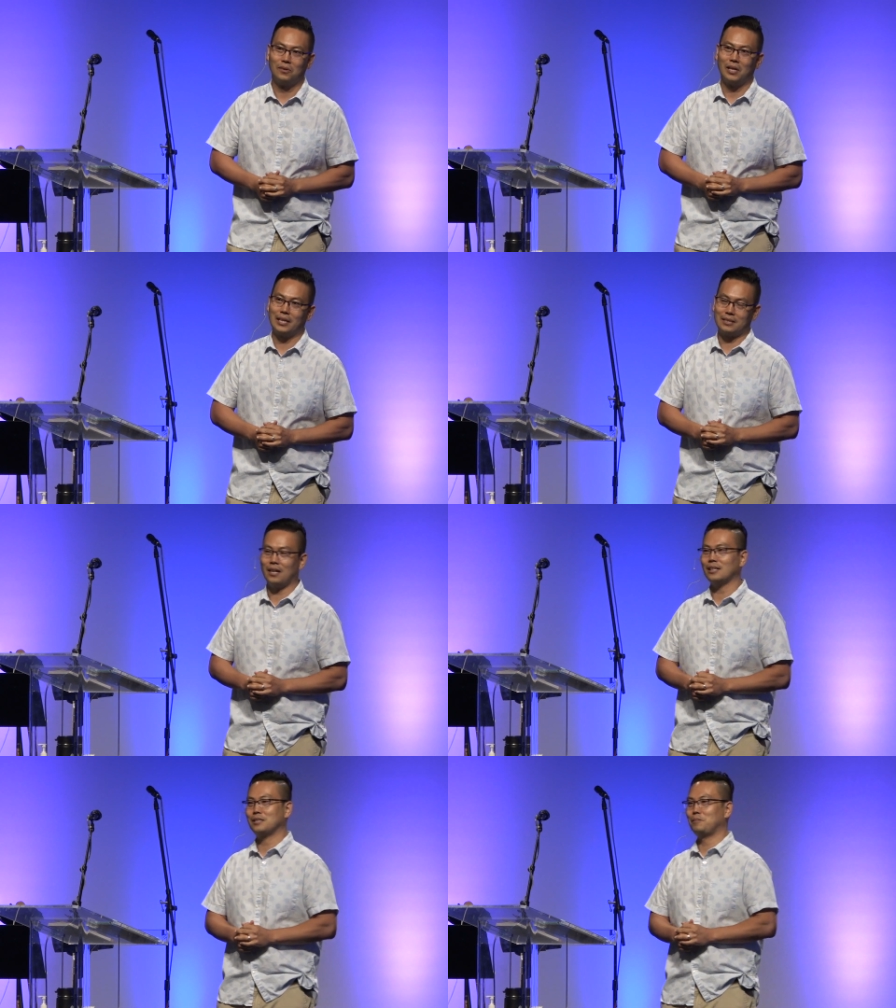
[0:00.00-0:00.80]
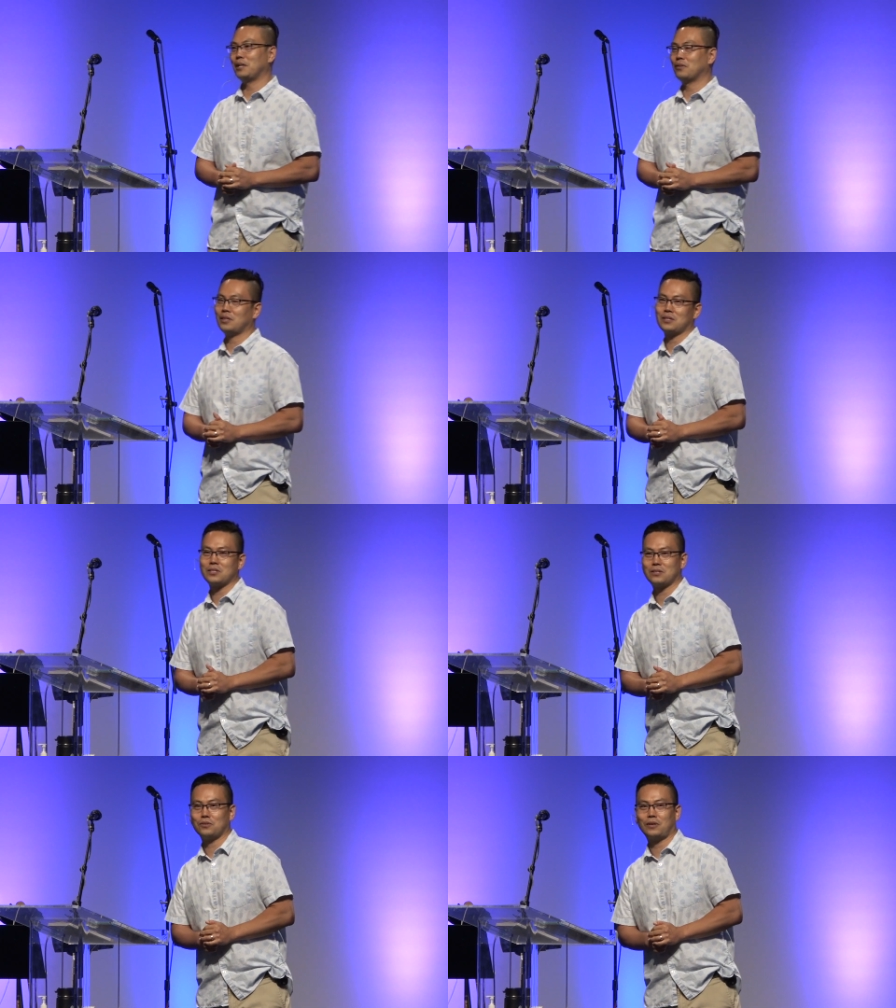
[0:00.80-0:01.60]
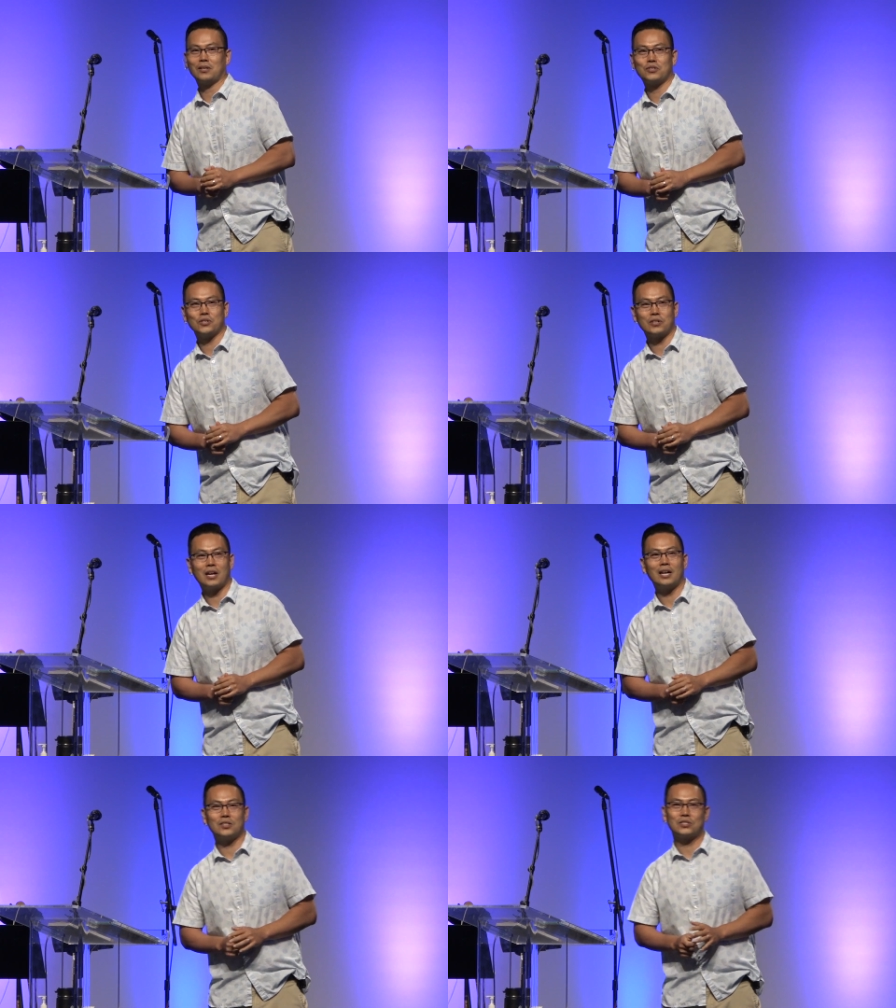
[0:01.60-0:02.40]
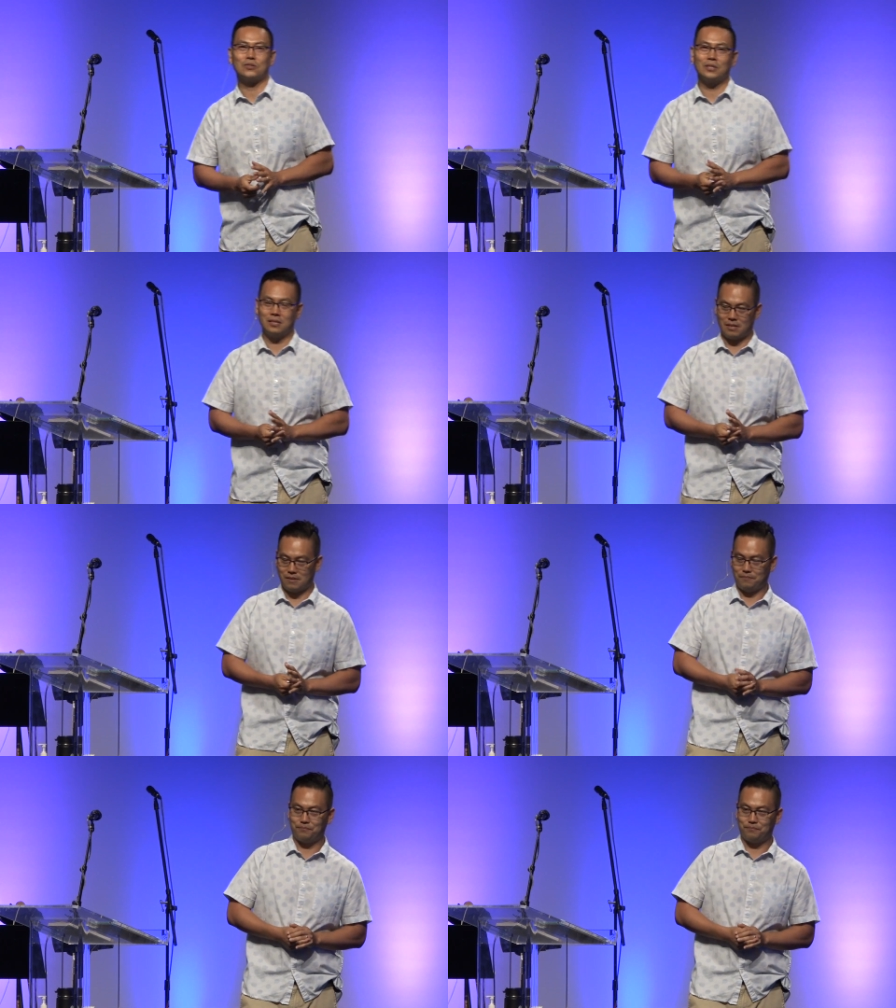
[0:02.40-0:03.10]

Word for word: I talked about this to our junior high students.